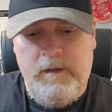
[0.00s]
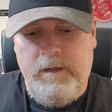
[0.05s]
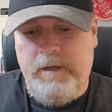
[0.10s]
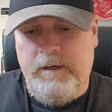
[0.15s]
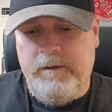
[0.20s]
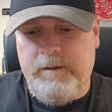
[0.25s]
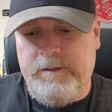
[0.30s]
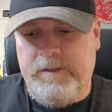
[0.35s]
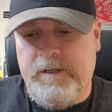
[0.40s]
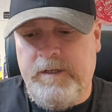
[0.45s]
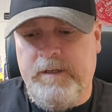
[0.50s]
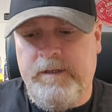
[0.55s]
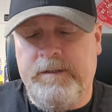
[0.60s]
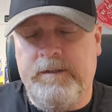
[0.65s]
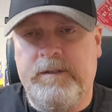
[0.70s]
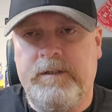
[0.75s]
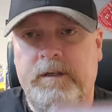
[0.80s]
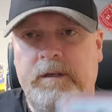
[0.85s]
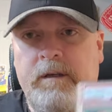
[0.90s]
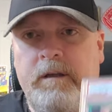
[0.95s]
Here's
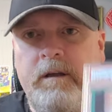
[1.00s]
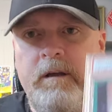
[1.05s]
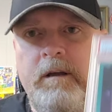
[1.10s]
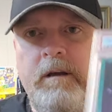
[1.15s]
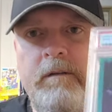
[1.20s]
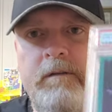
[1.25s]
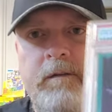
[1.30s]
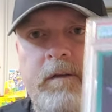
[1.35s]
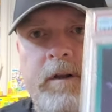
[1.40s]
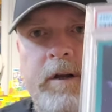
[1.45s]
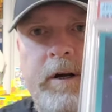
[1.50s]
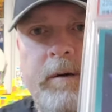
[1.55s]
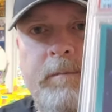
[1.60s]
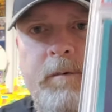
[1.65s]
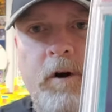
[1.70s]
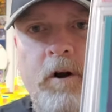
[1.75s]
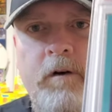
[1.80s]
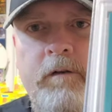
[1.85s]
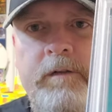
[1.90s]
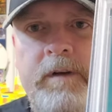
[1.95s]
his Fleer
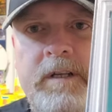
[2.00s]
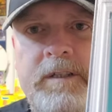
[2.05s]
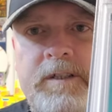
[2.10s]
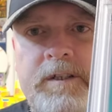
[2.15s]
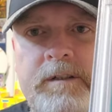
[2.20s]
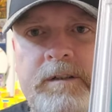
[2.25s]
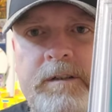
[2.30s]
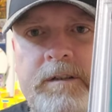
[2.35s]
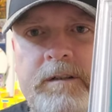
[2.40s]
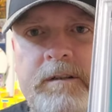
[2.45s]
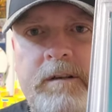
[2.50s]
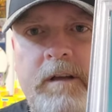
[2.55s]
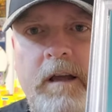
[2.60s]
Pro Visions.